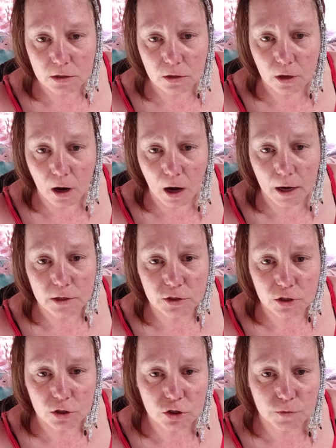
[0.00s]
lie
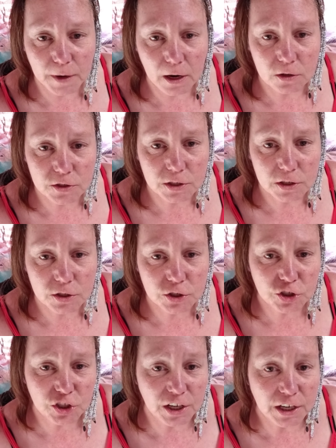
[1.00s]
to their spouses,
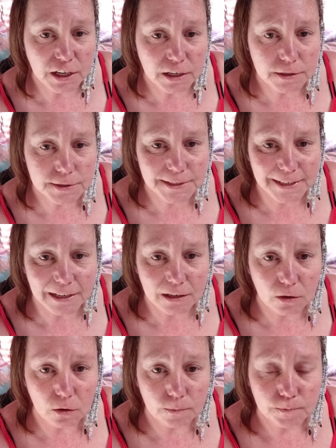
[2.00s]
cheat,
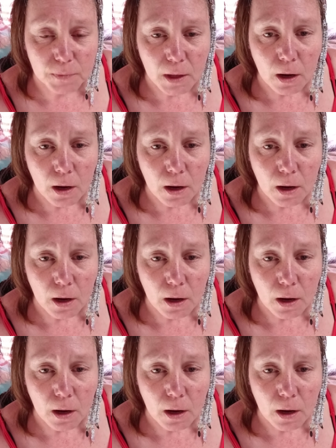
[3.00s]
steal,